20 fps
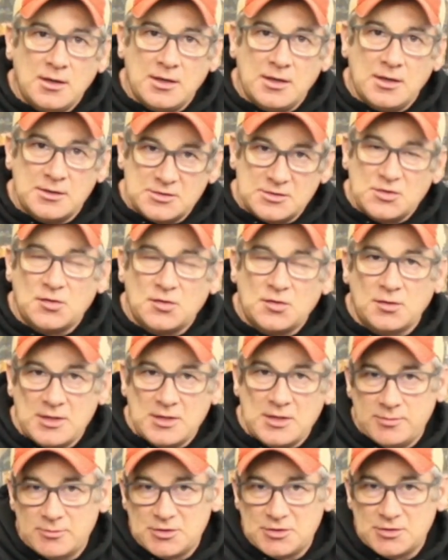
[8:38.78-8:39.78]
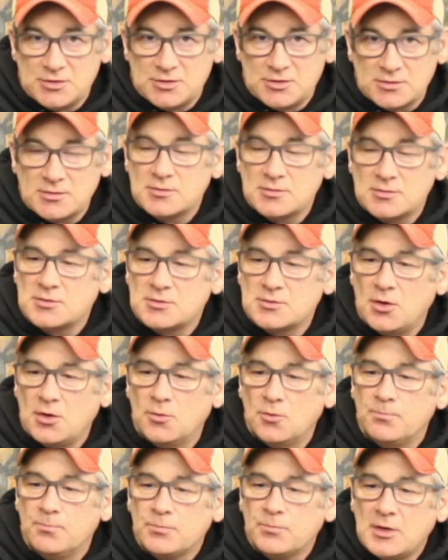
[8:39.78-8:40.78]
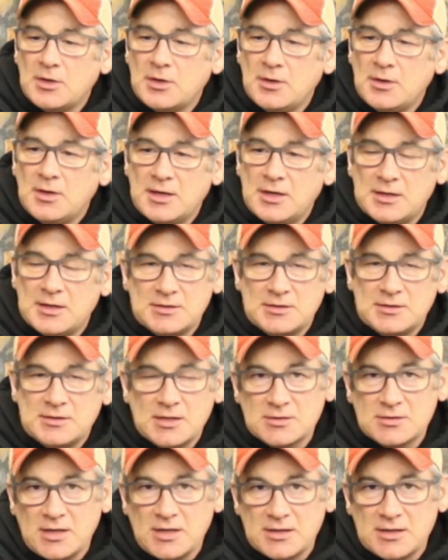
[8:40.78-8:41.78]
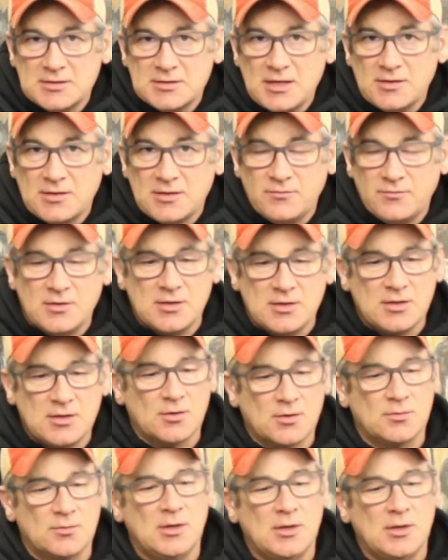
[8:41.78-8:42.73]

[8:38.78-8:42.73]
still images, so it does not take video.